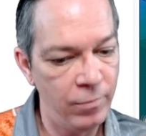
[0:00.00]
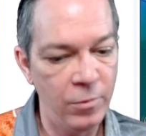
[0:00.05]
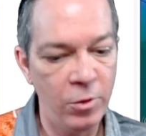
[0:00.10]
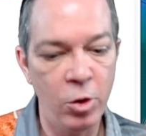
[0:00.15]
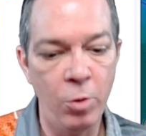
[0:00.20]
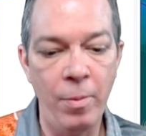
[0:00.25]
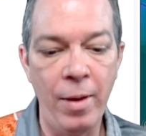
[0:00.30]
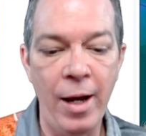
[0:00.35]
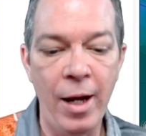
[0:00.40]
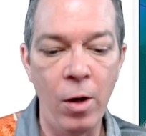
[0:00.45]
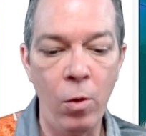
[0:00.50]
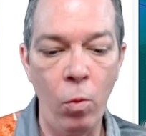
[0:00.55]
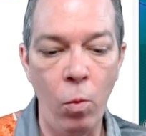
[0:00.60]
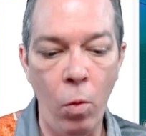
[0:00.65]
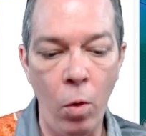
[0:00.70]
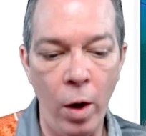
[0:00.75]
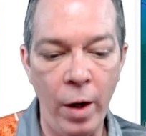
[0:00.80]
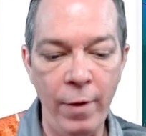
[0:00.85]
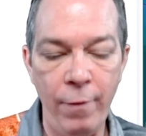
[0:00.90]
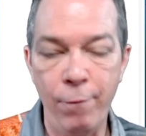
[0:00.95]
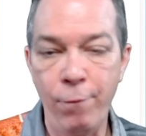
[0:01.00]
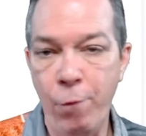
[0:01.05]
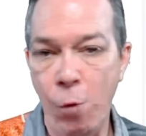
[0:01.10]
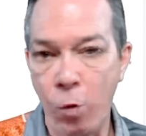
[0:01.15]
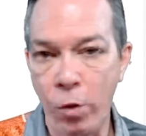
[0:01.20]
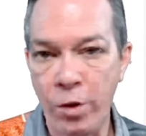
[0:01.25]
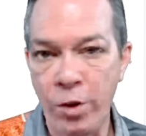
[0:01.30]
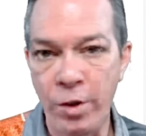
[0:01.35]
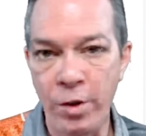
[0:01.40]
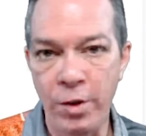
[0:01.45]
No matter what
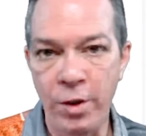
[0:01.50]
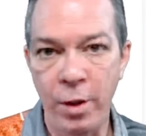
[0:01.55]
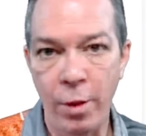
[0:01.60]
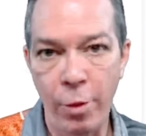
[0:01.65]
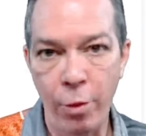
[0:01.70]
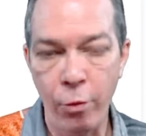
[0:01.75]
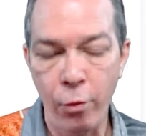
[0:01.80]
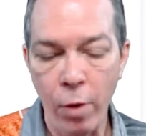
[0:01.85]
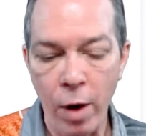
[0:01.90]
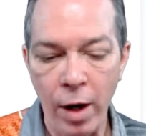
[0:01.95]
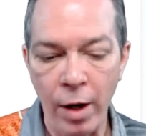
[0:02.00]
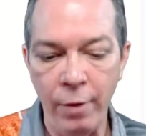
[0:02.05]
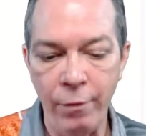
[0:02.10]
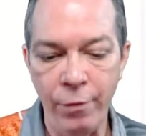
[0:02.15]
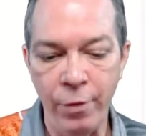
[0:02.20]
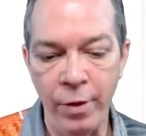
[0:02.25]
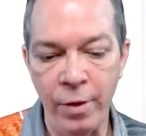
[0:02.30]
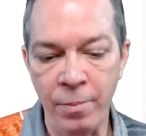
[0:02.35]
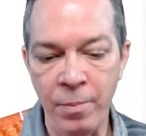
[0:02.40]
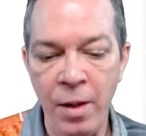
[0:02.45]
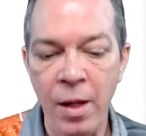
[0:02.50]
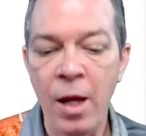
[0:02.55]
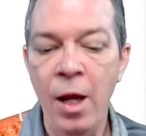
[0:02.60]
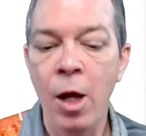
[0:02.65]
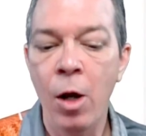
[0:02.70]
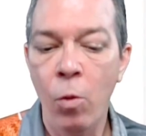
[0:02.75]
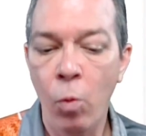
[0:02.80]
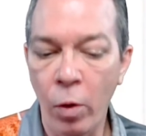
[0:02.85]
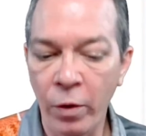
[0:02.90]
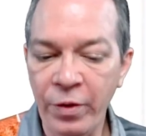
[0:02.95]
forces thrive them,
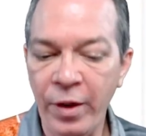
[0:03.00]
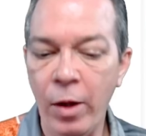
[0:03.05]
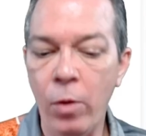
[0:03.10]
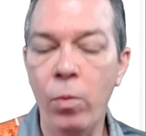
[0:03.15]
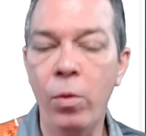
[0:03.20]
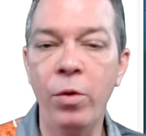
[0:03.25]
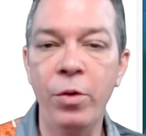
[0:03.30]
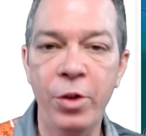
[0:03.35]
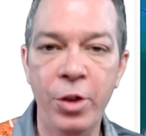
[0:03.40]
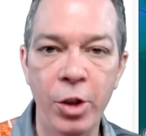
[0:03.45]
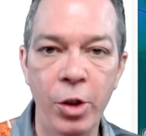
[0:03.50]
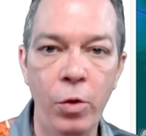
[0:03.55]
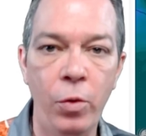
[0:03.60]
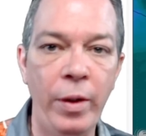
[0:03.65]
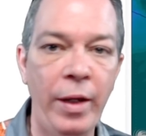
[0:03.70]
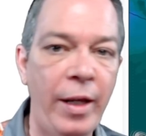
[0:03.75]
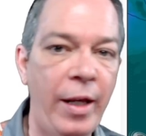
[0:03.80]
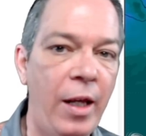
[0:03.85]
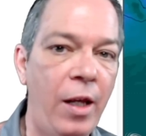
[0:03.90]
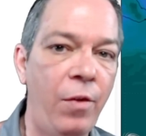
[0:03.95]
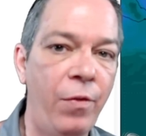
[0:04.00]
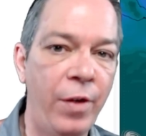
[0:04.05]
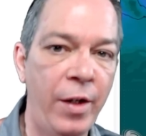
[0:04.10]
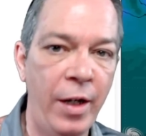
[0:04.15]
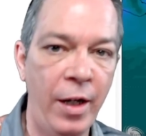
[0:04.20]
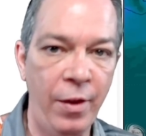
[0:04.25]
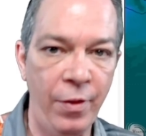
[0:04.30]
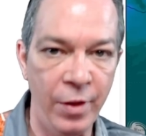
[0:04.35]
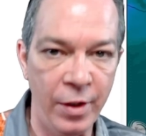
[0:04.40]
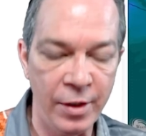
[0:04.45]
what they will do even
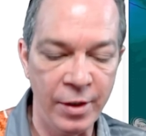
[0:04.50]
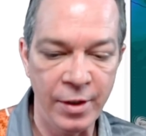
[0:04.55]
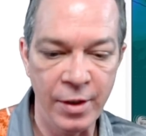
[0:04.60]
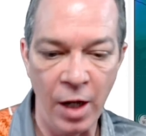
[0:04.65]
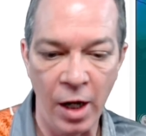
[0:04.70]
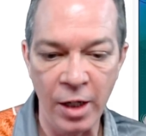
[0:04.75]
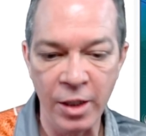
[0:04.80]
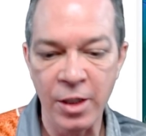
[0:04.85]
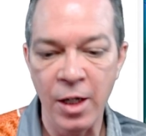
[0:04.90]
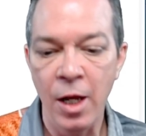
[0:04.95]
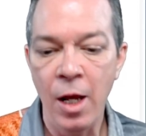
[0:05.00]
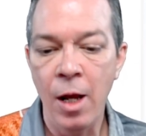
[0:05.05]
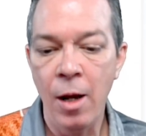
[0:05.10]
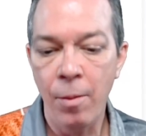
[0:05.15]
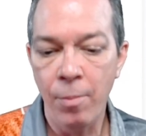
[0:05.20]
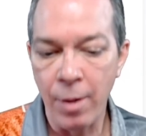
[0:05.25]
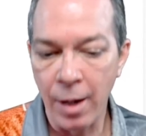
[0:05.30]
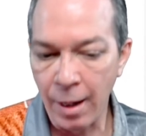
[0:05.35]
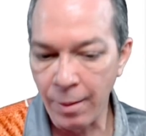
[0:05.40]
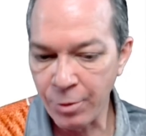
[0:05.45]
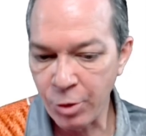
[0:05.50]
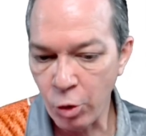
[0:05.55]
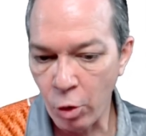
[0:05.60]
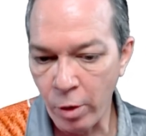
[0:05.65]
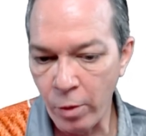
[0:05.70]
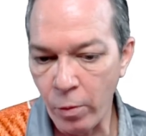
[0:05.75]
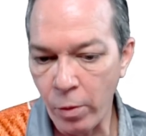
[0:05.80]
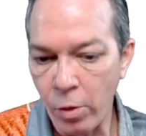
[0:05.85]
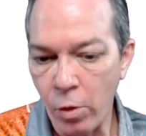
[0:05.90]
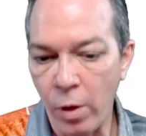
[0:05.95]
in this dust. But I'm
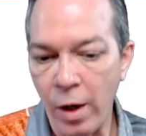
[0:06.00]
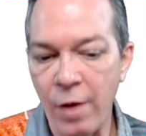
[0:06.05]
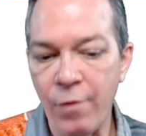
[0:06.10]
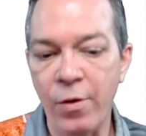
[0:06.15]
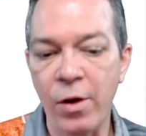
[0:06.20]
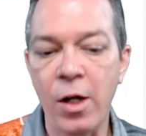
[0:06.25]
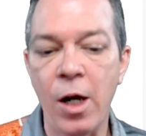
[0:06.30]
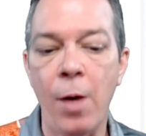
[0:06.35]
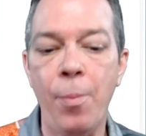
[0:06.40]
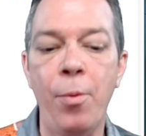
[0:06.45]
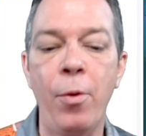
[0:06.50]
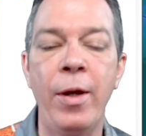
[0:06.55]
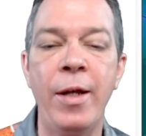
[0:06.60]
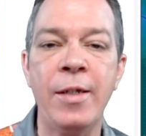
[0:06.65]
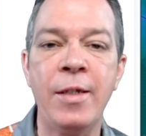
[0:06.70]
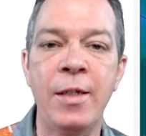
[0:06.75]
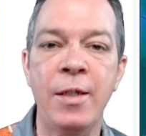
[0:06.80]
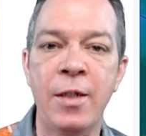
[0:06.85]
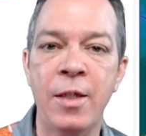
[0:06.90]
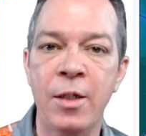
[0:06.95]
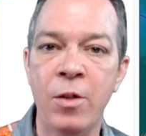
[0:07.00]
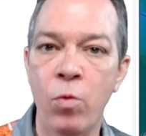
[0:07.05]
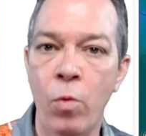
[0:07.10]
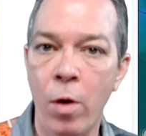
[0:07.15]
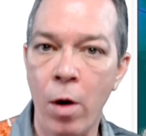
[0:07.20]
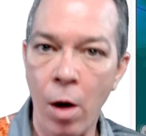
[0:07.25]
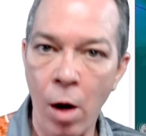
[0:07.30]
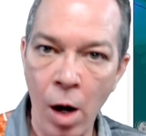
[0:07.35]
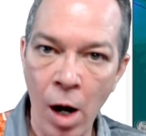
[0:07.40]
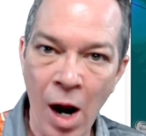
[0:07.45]
showing you, we're going to have a couple instances
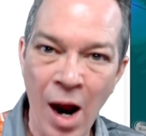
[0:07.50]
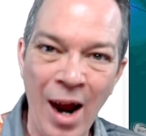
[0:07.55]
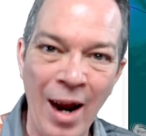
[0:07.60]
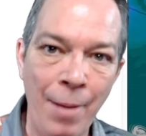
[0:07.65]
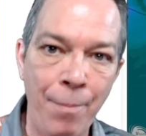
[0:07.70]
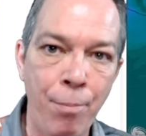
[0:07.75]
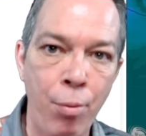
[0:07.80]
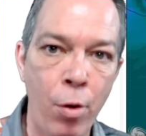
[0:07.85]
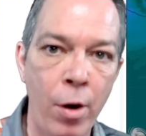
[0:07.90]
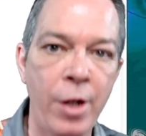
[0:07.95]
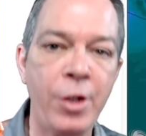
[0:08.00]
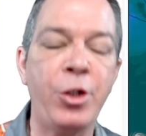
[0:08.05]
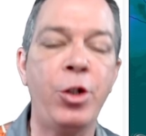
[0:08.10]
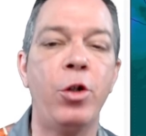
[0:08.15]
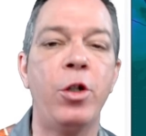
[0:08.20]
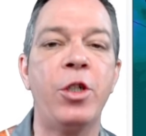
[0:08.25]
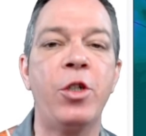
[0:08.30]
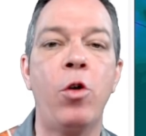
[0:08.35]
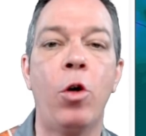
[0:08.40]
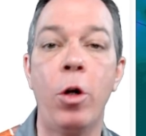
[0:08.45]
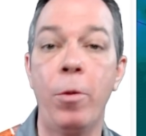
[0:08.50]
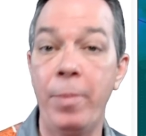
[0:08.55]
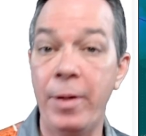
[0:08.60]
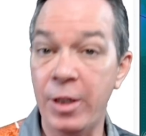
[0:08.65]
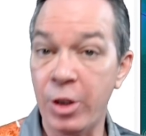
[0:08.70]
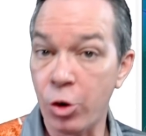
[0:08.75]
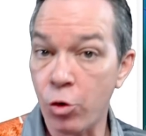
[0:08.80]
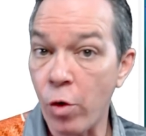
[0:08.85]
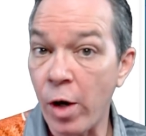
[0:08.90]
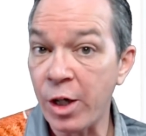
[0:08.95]
where our high pressure is going to be
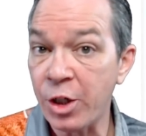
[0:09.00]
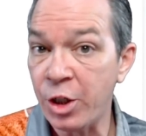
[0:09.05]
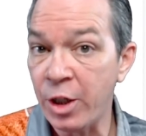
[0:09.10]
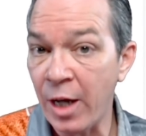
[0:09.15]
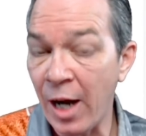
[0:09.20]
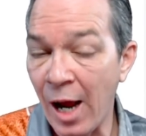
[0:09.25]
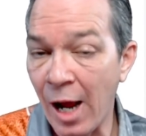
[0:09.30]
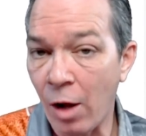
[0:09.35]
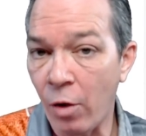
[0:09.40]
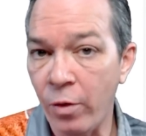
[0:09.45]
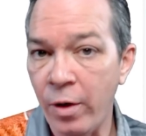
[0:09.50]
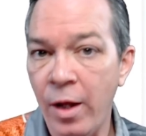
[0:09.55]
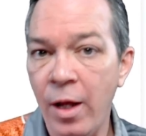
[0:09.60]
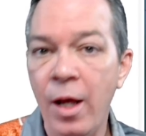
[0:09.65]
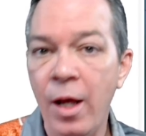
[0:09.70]
stretching out.